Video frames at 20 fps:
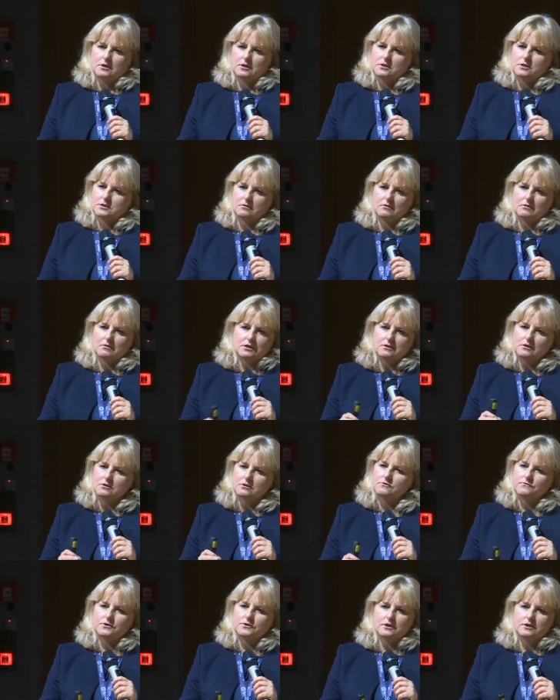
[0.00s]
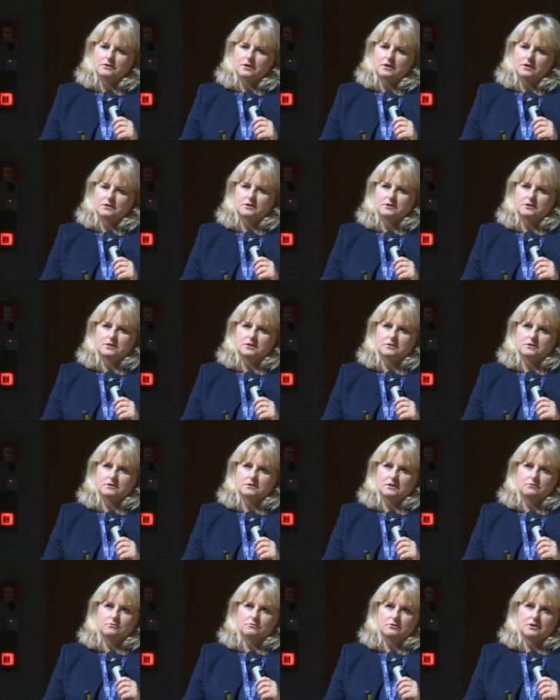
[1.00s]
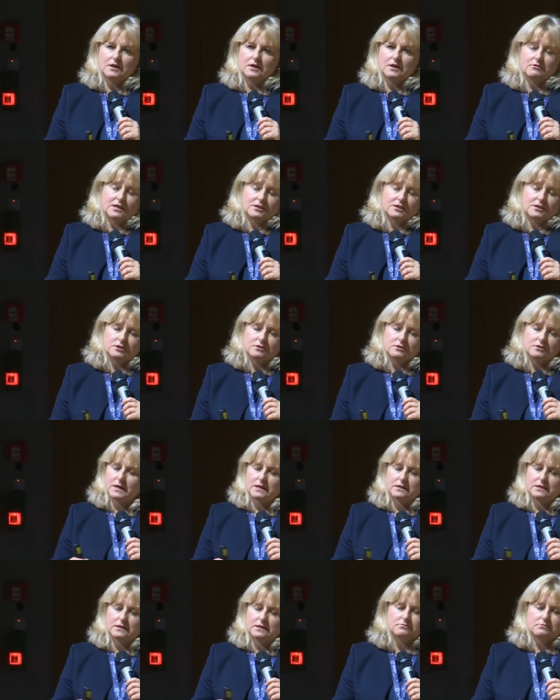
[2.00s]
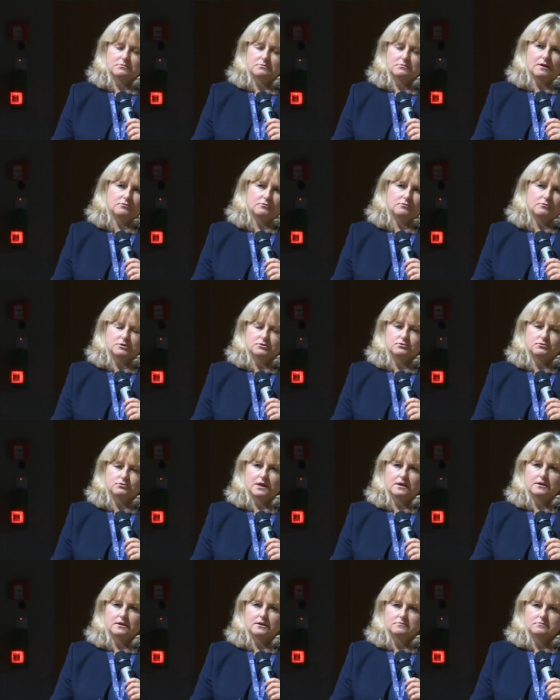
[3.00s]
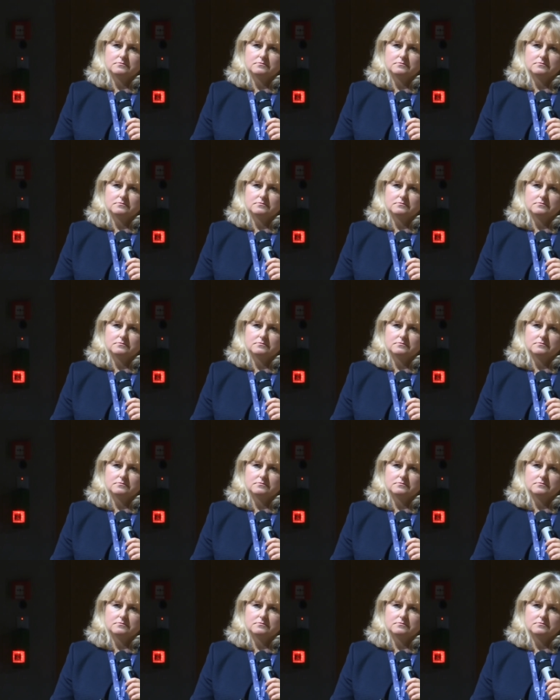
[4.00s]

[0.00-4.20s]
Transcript: So I don't think that this is a good direction, but yeah, we can try.